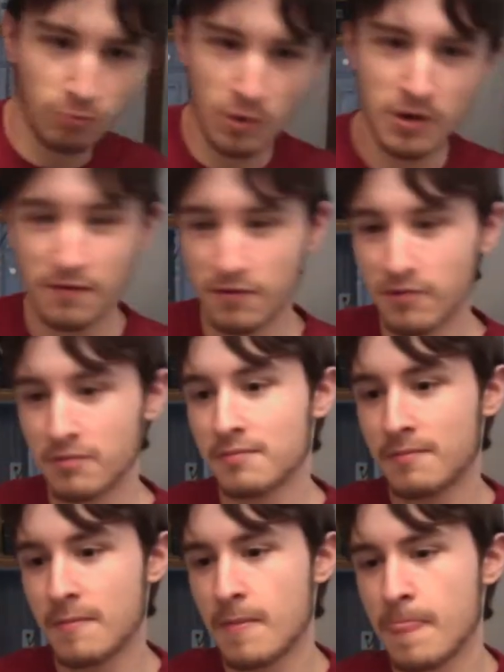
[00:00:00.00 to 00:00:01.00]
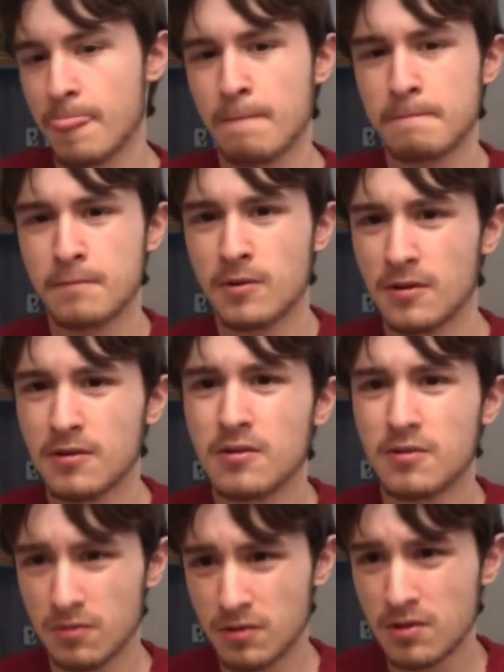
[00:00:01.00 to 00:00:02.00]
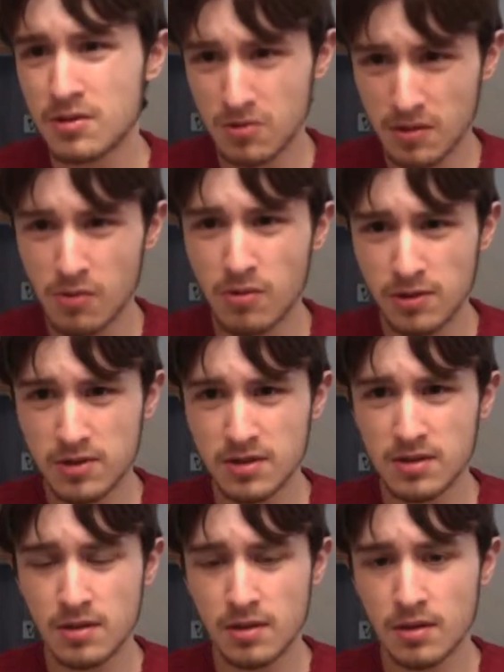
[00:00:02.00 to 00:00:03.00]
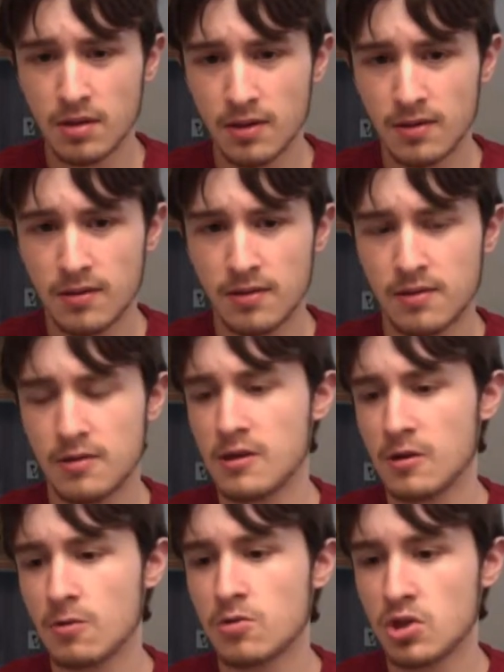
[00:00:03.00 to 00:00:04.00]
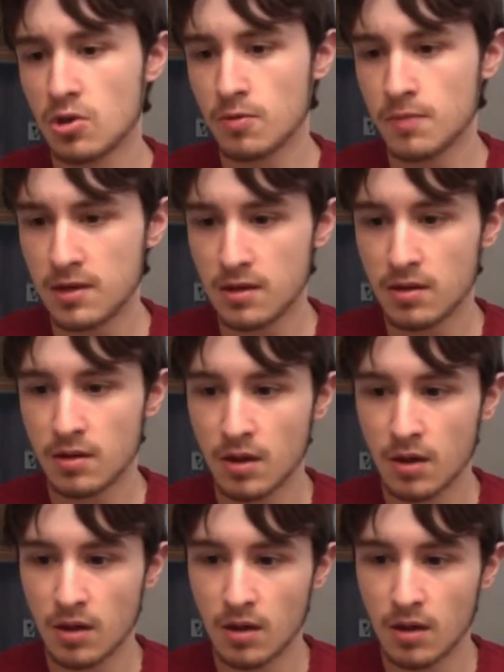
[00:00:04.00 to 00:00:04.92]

whatever. But this year they released the Neo Geo Mini,